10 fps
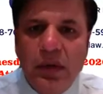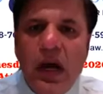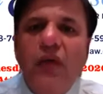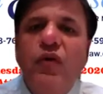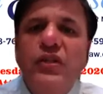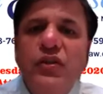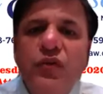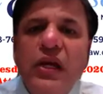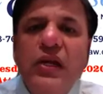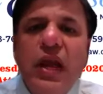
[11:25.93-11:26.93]
And once if you
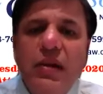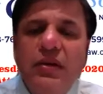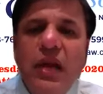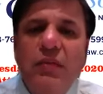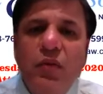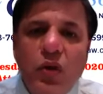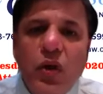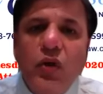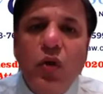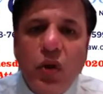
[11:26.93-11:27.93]
can tell me what you're
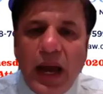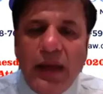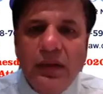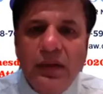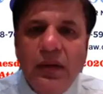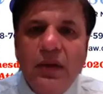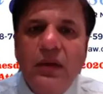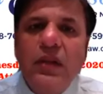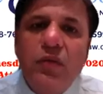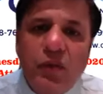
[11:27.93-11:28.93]
good at,
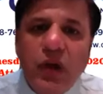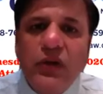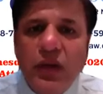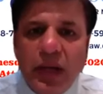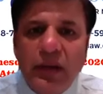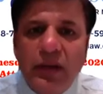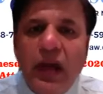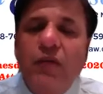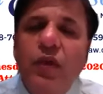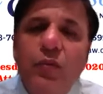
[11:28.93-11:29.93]
then we work together
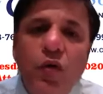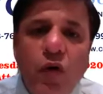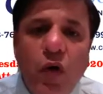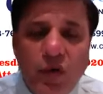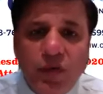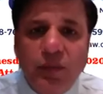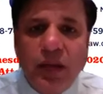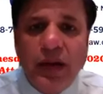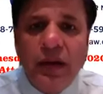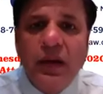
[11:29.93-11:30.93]
and we move forward from there.